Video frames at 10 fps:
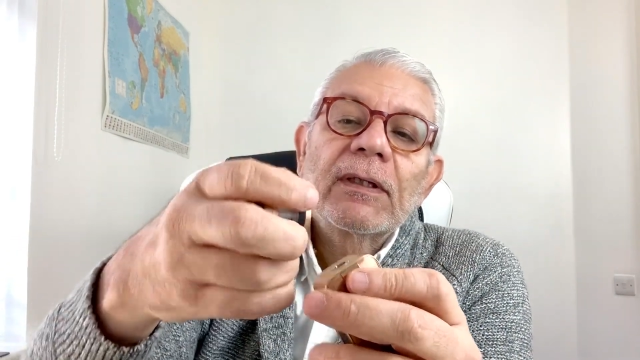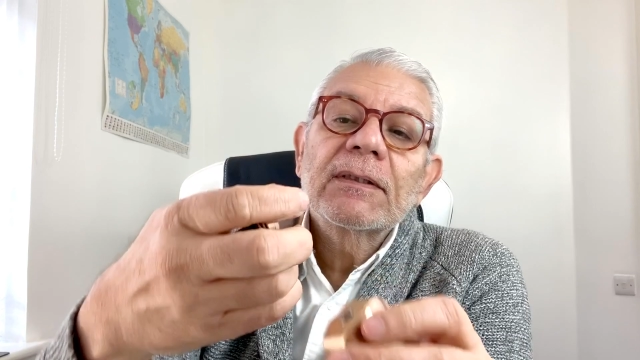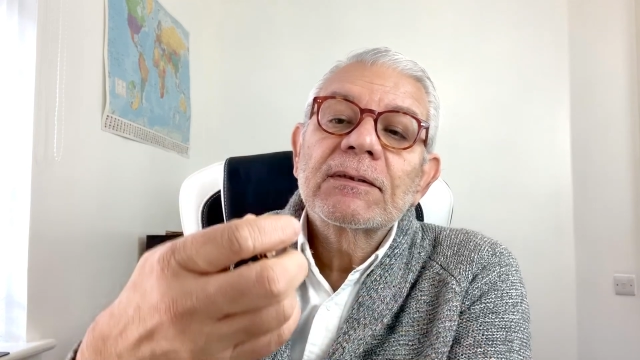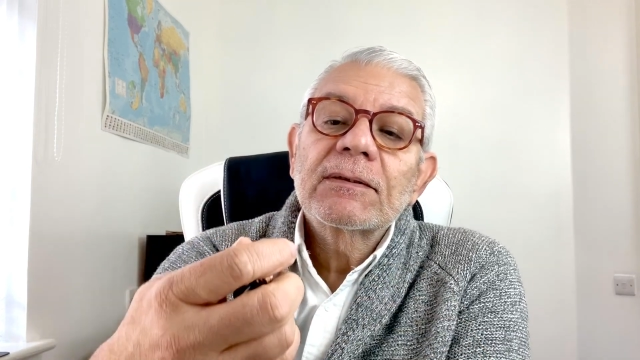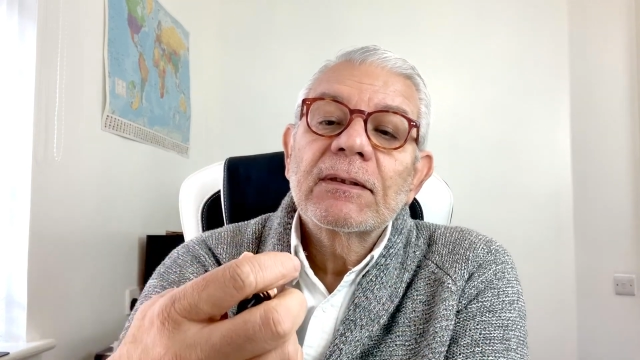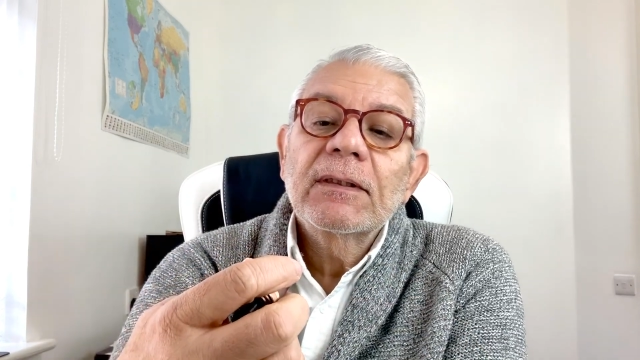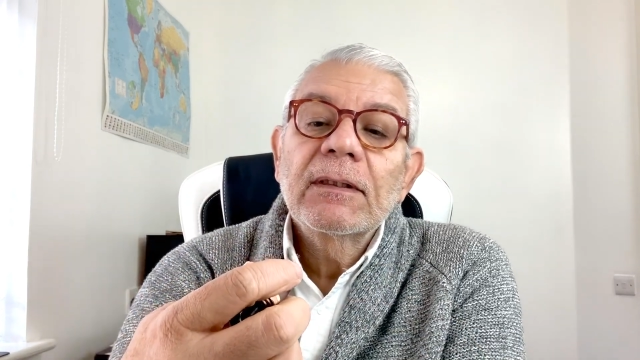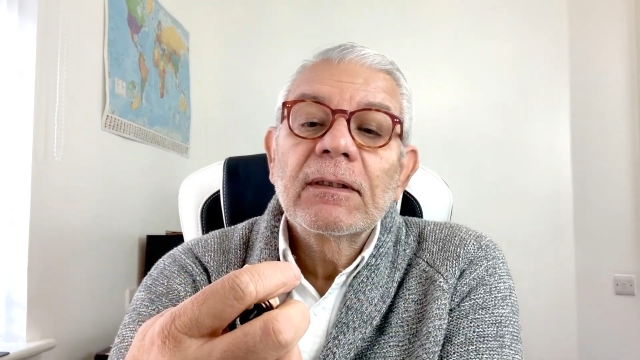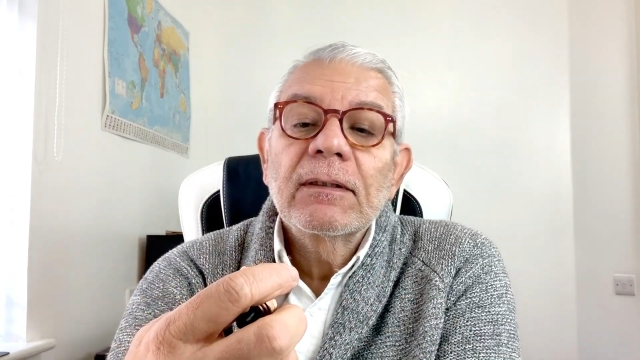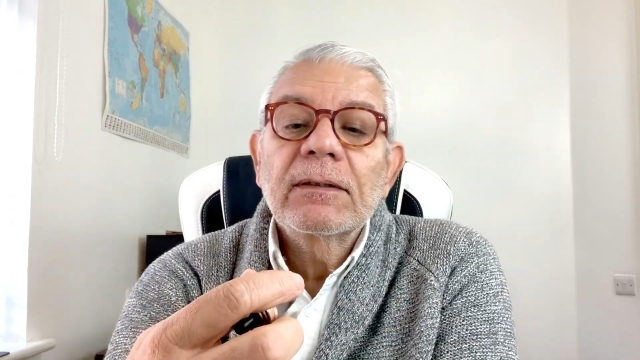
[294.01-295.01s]
That's
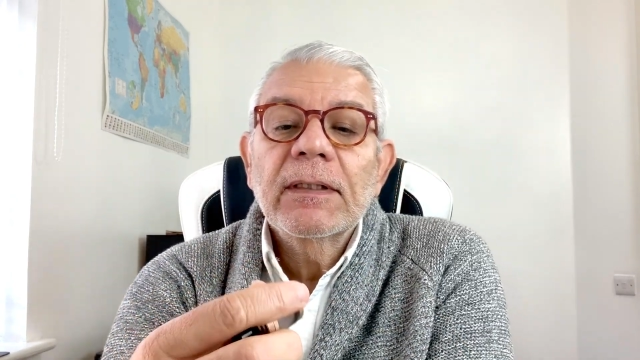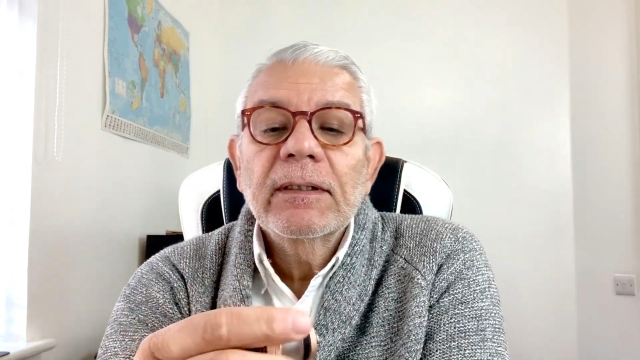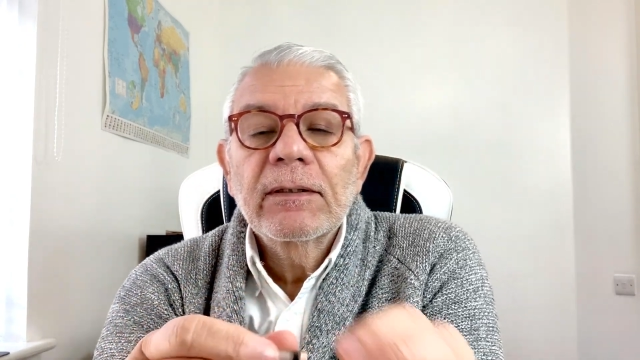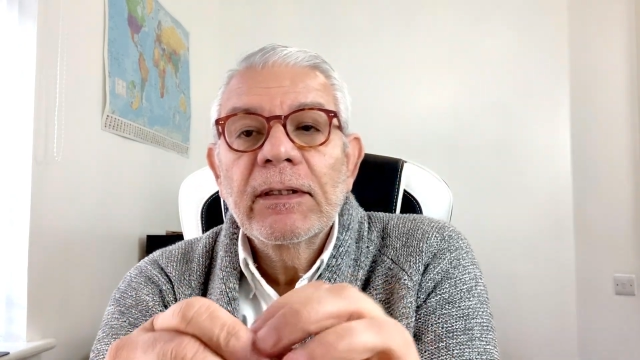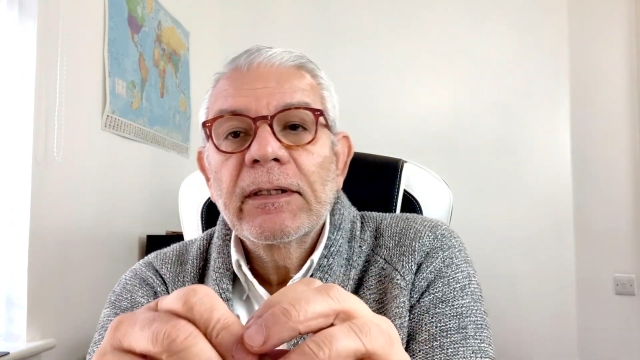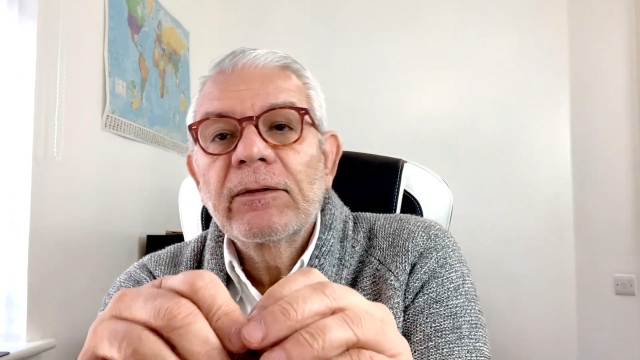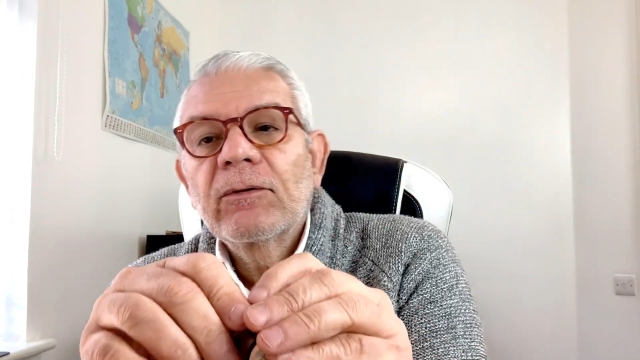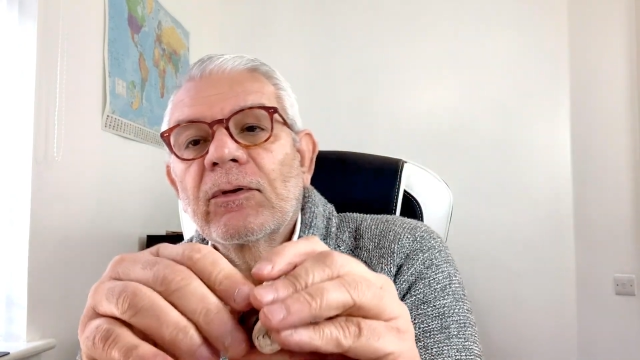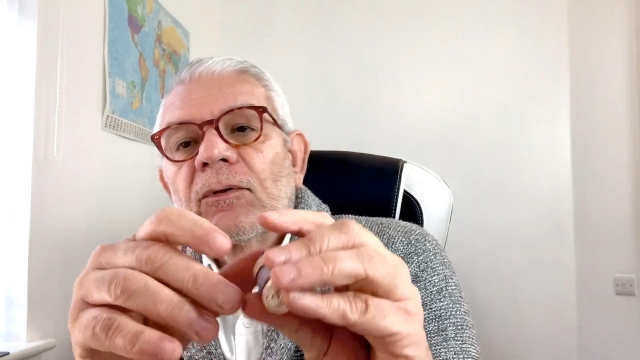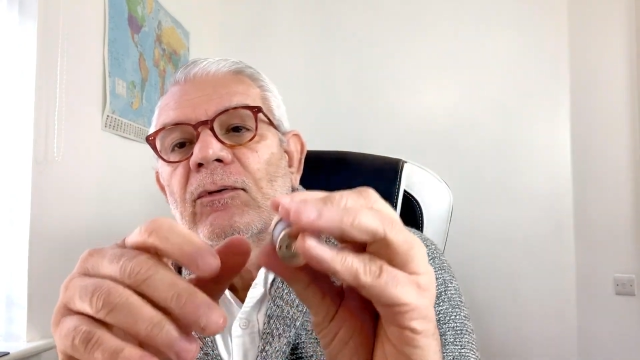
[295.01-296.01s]
the tank there. You got